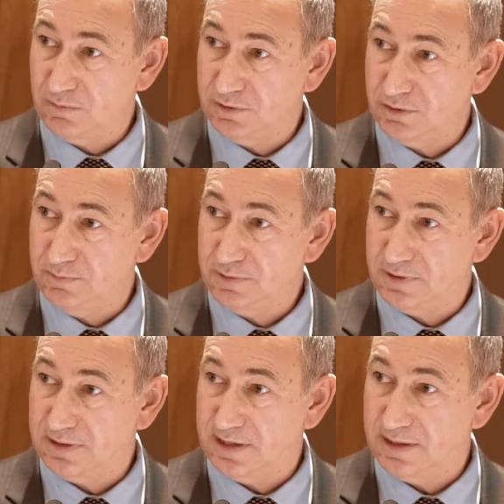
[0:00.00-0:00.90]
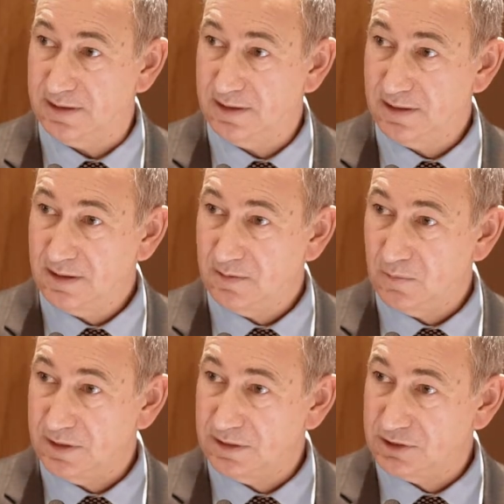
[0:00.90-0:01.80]
would you put it in?
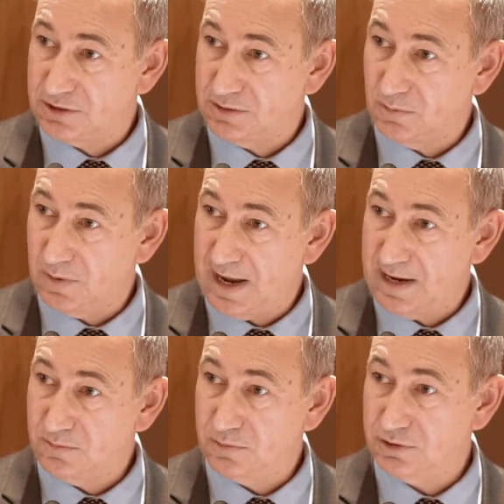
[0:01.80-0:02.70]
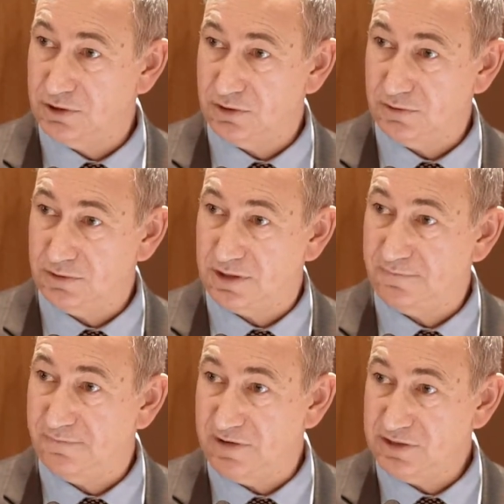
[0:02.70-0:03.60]
How would you
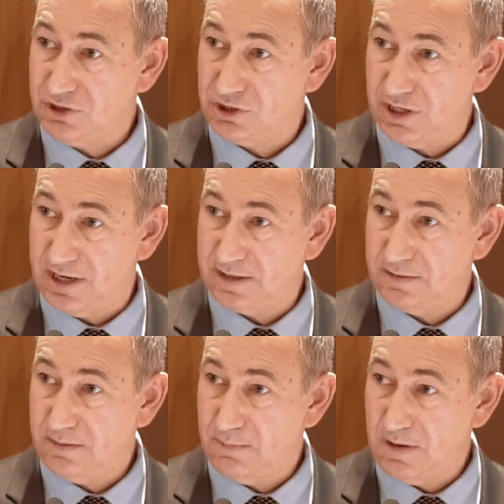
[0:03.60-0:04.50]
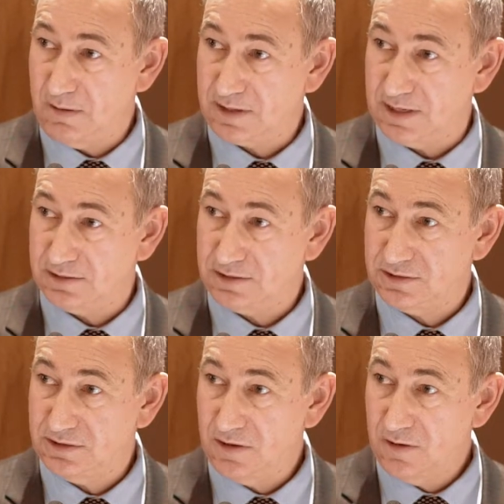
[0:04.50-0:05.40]
differentiate the
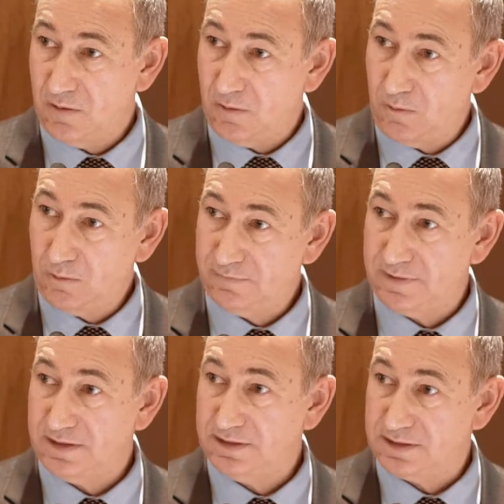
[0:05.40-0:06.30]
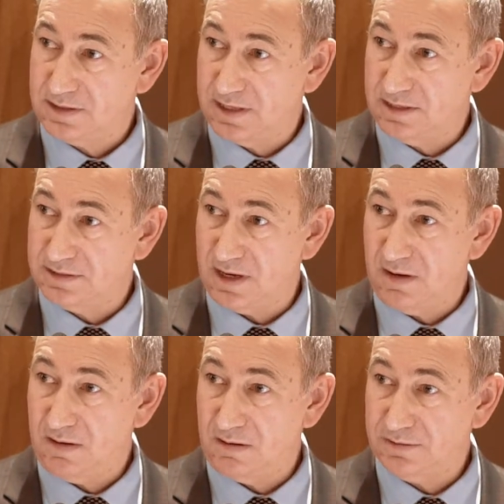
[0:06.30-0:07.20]
markets? All of these things
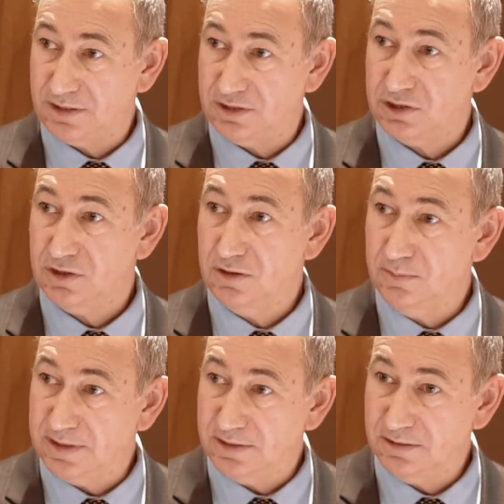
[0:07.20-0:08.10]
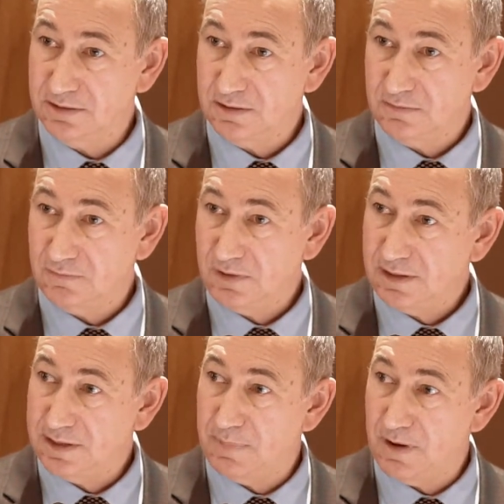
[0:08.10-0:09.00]
are determined
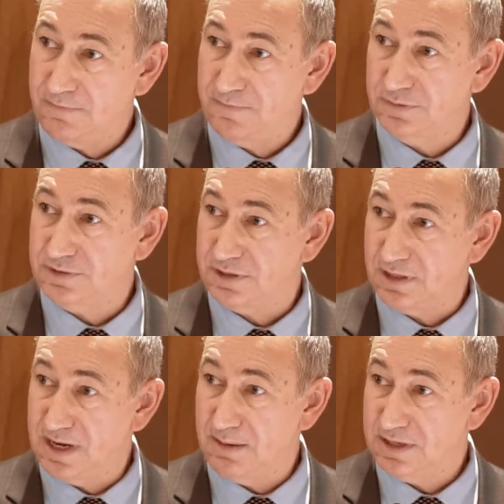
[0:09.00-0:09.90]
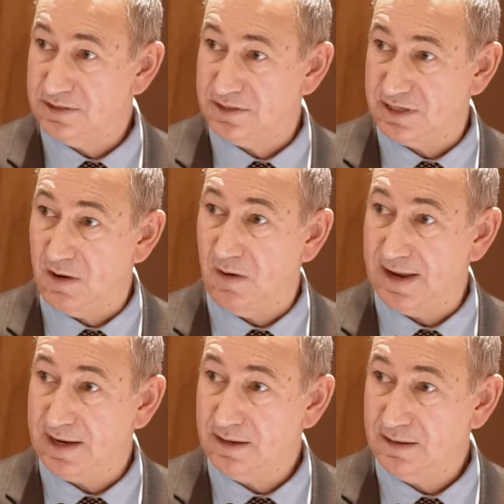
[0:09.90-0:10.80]
really by FTSE and MSCI.